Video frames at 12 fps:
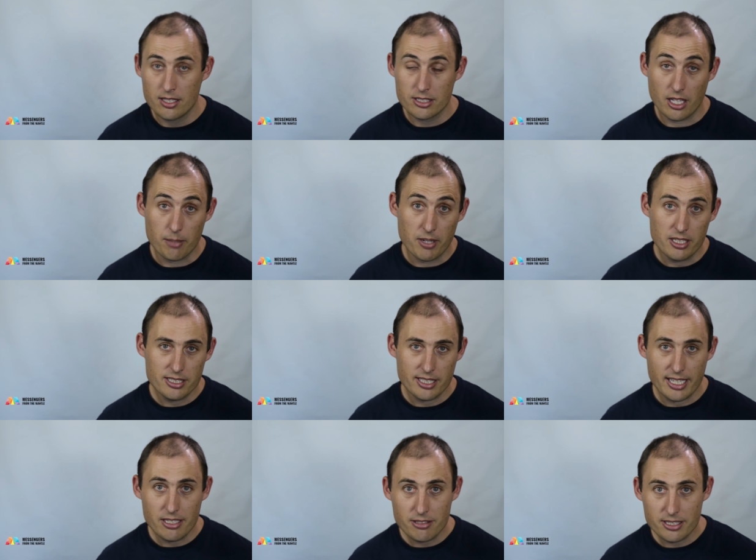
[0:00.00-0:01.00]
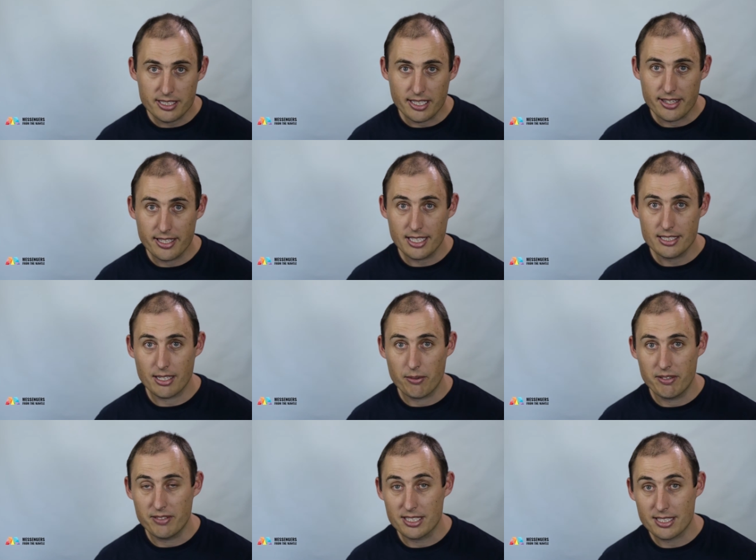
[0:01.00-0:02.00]
So the most interesting thing that
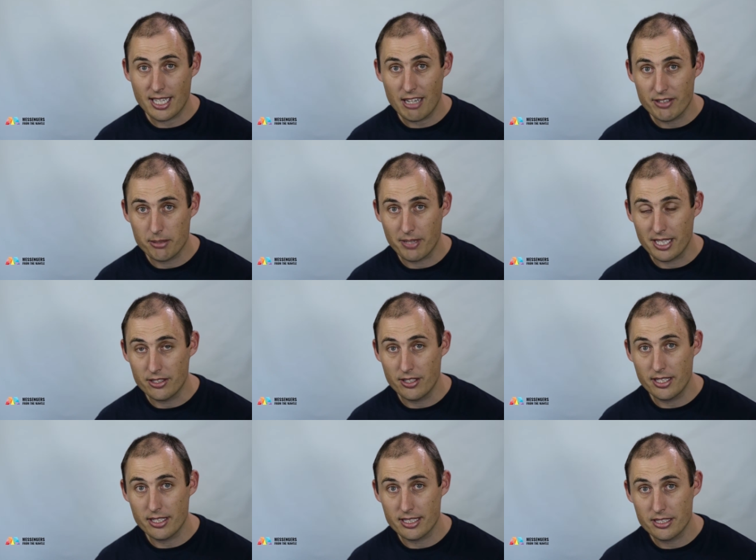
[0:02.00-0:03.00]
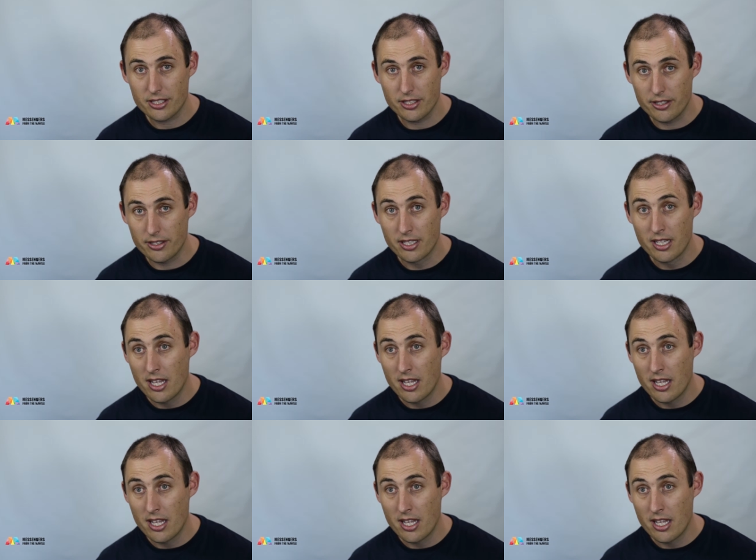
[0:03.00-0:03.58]
we've discovered by doing this to